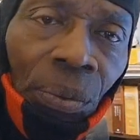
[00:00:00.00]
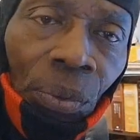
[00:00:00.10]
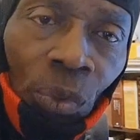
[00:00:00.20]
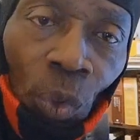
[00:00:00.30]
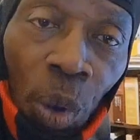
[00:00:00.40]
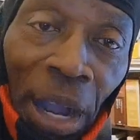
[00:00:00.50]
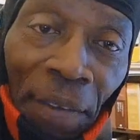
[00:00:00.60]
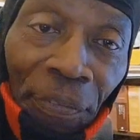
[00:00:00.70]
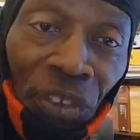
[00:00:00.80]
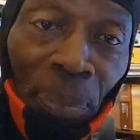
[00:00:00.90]
you
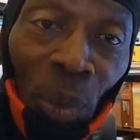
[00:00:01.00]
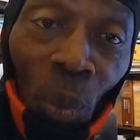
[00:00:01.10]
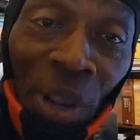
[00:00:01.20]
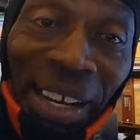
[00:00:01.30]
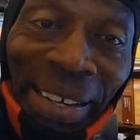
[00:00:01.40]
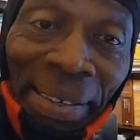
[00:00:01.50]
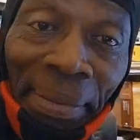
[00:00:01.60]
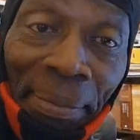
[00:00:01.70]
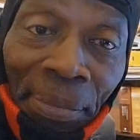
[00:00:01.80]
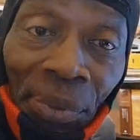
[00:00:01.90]
have to be willing
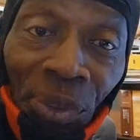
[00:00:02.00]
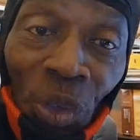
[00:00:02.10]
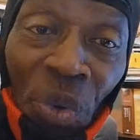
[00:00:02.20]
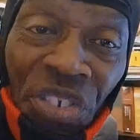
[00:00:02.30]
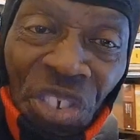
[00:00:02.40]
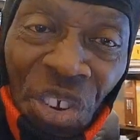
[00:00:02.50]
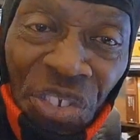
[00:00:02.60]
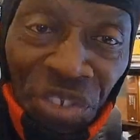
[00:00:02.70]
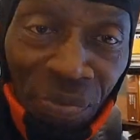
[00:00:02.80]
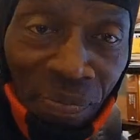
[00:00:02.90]
to
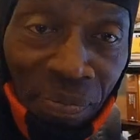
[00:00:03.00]
research